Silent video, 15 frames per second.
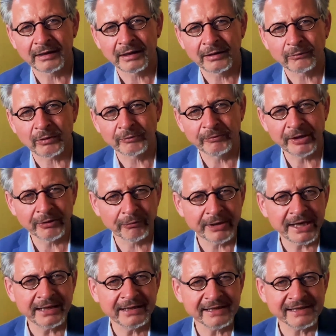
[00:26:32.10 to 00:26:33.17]
What we
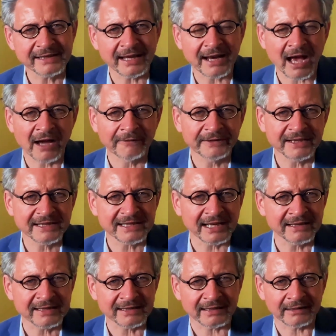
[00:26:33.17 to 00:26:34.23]
read is that after
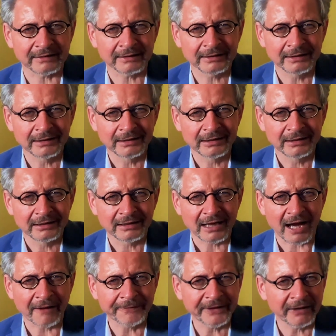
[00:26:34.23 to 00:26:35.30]
sunset,
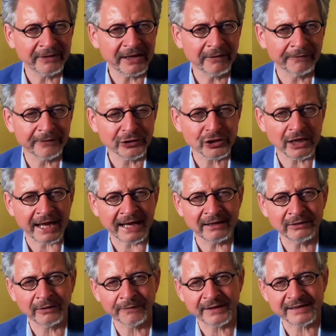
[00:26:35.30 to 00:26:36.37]
after the official end
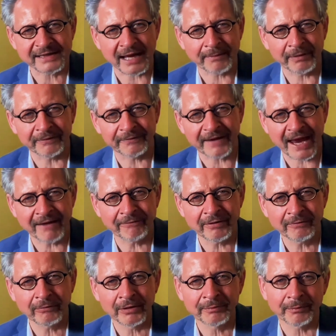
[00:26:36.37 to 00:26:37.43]
of the Sabbath,
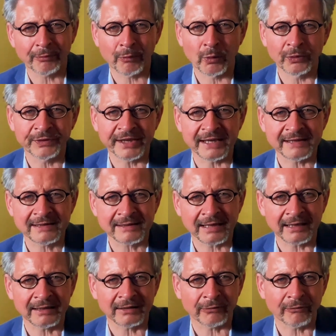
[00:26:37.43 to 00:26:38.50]
everyone brought their
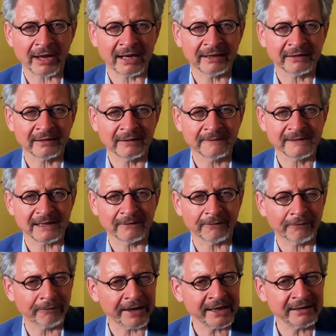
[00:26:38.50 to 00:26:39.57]
sick relatives and
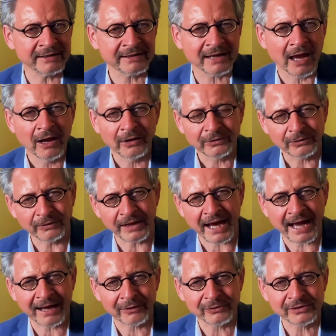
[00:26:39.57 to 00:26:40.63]
friends to the
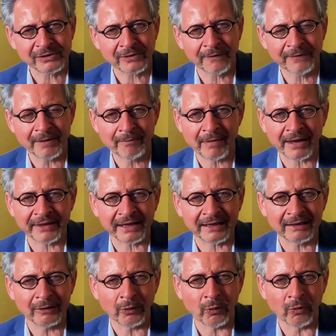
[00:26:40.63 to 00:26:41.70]
house of the
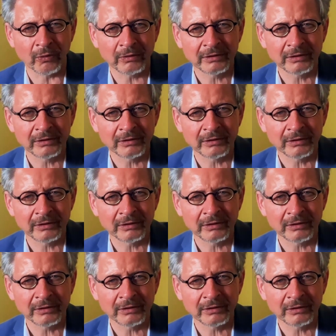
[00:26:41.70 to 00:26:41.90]
mother-in-law.